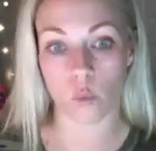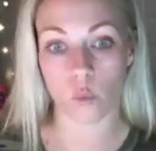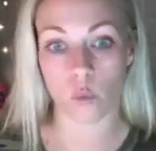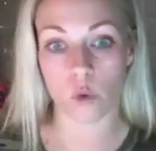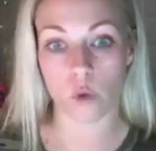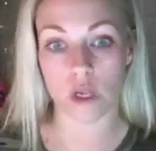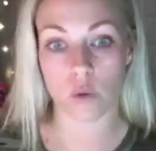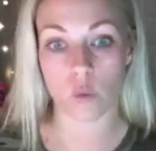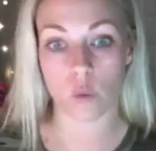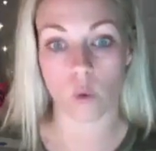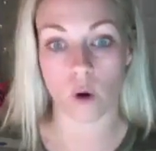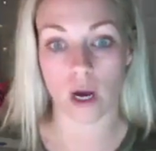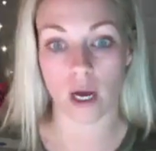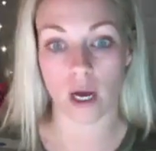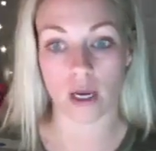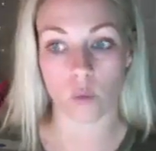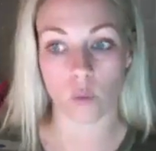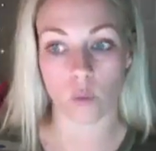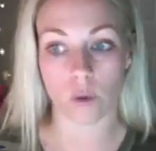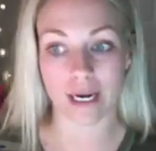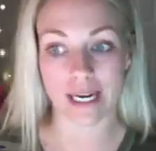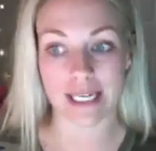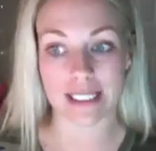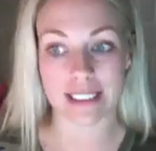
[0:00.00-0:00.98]
week
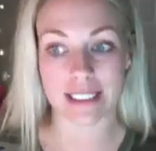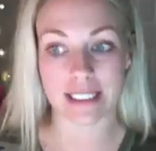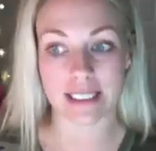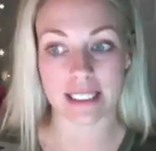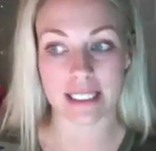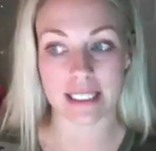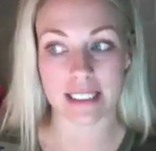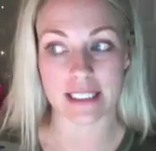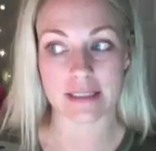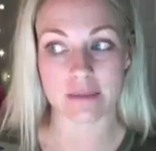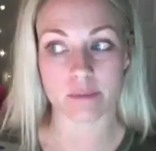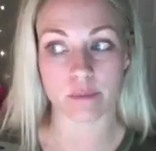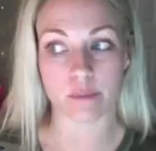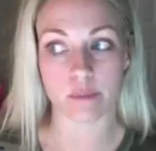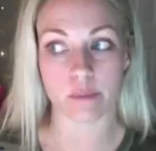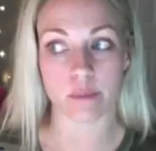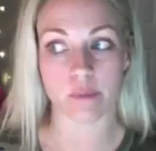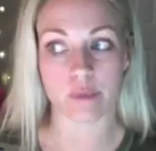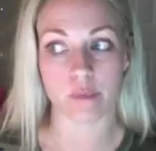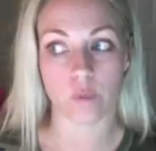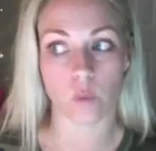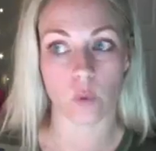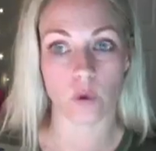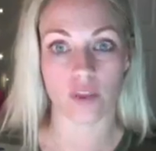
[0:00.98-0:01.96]
1 when I did this
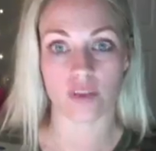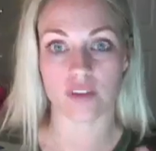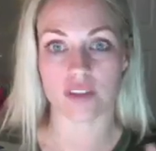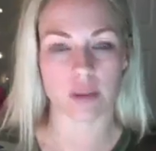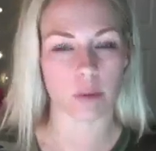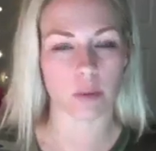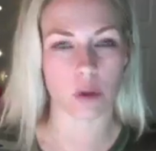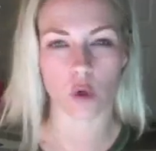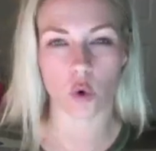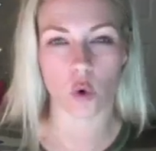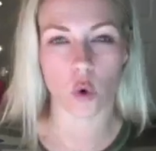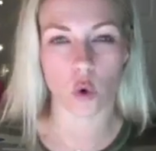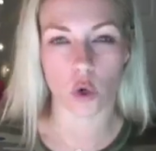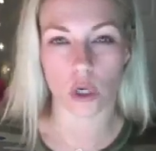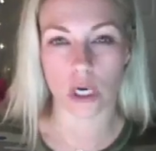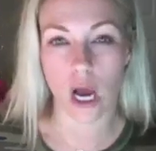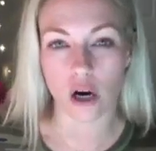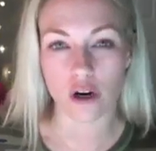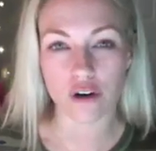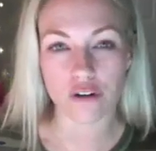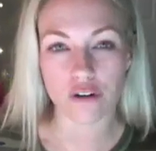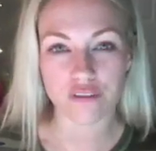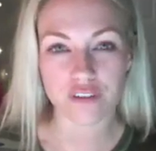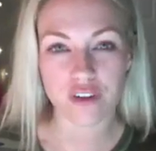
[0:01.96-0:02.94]
with some of the
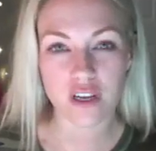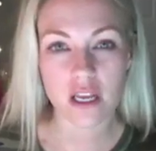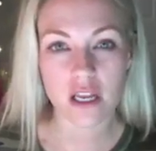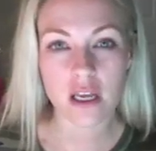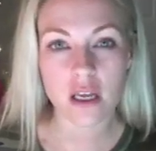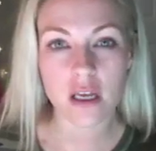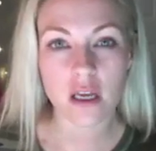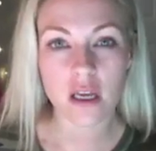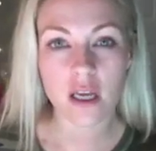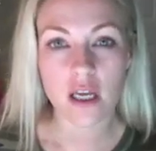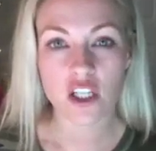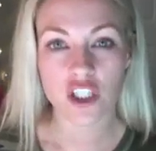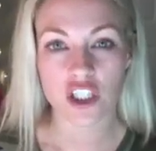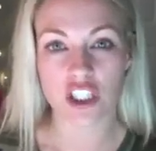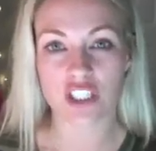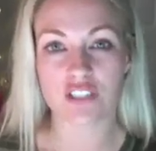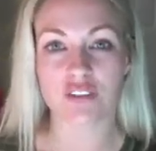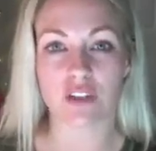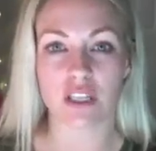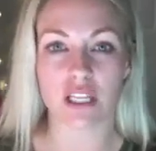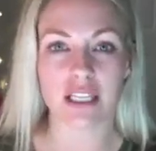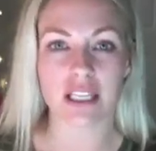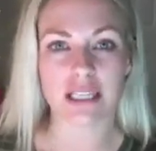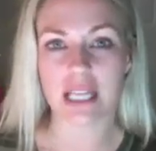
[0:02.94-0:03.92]
choreography,
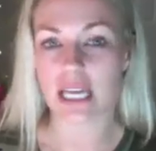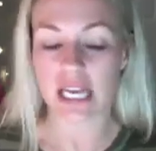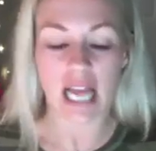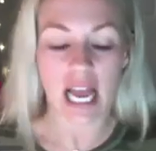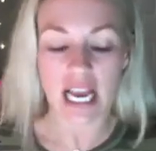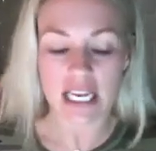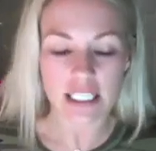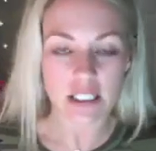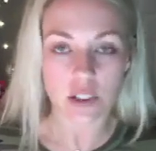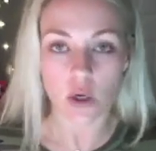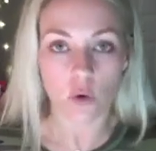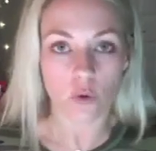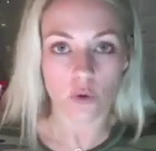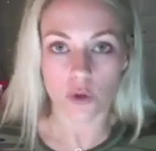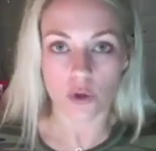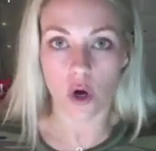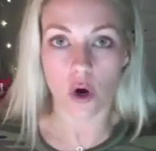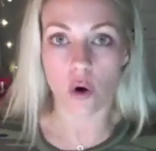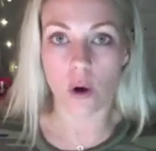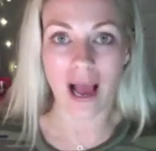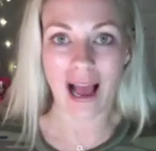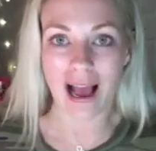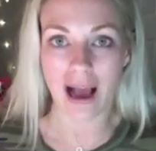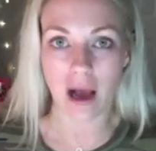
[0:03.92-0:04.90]
just feeling like I don't
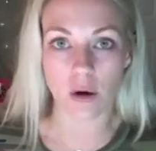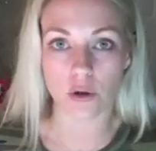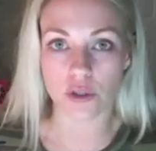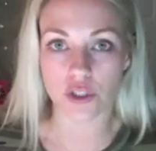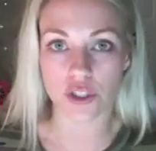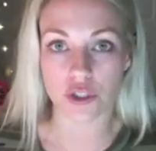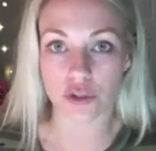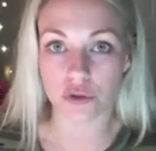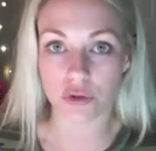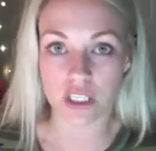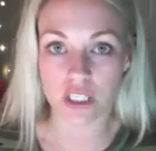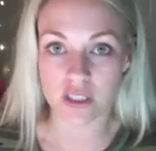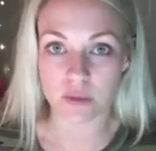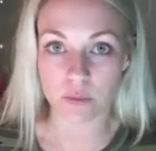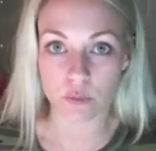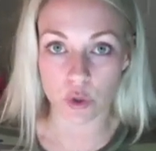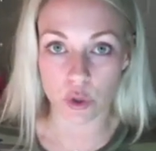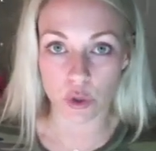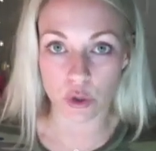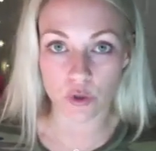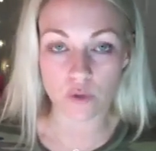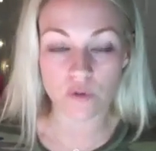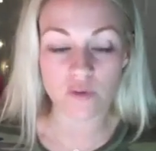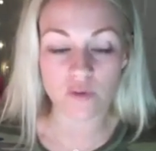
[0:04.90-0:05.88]
know how to do these
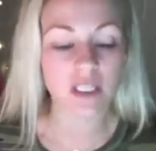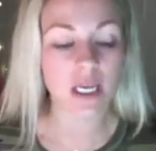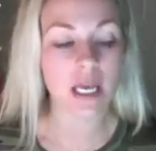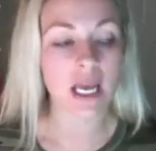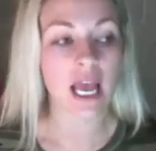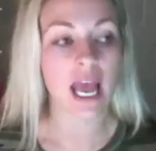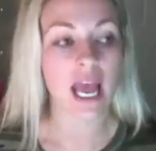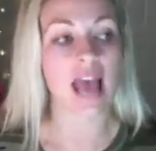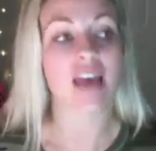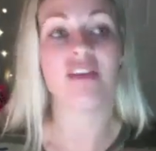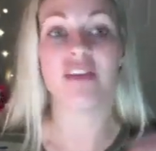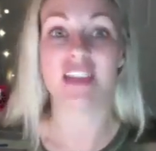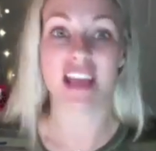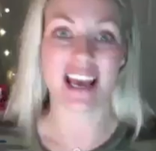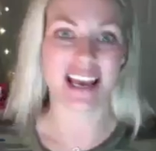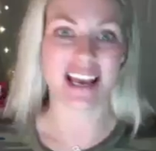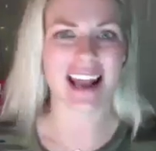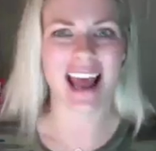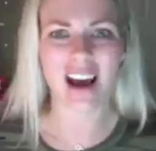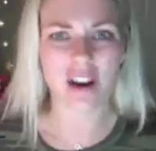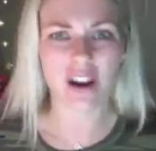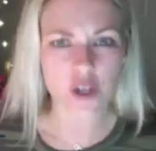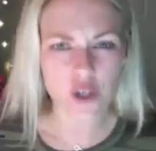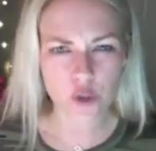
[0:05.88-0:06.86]
moves and then
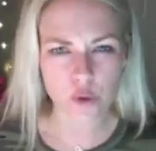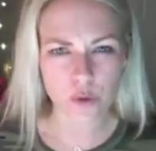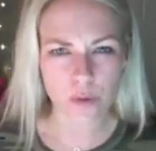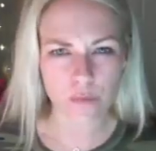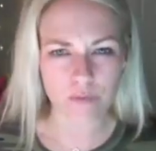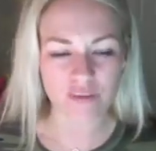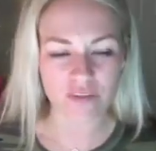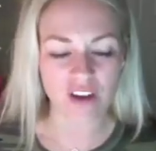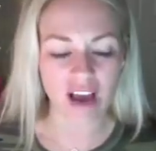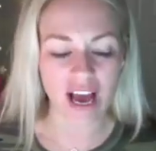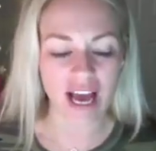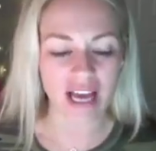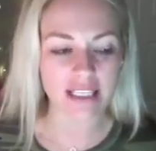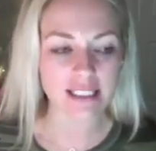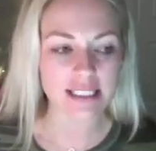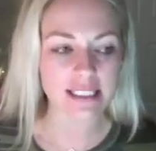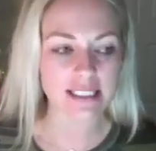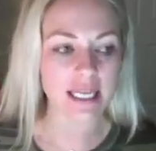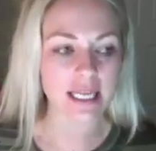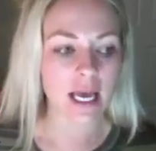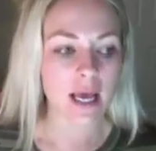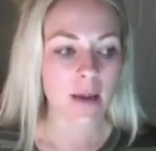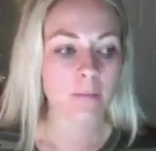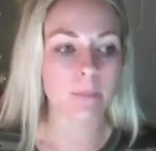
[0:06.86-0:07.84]
how to do them fast,
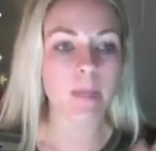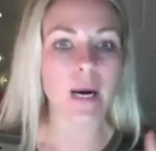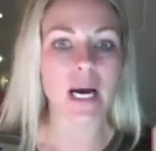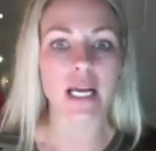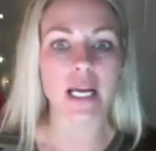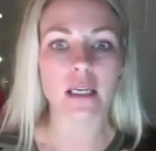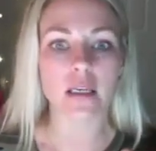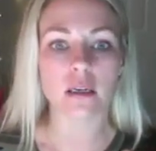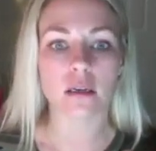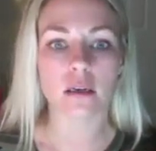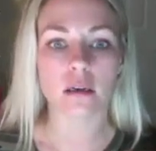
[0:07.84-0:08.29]
but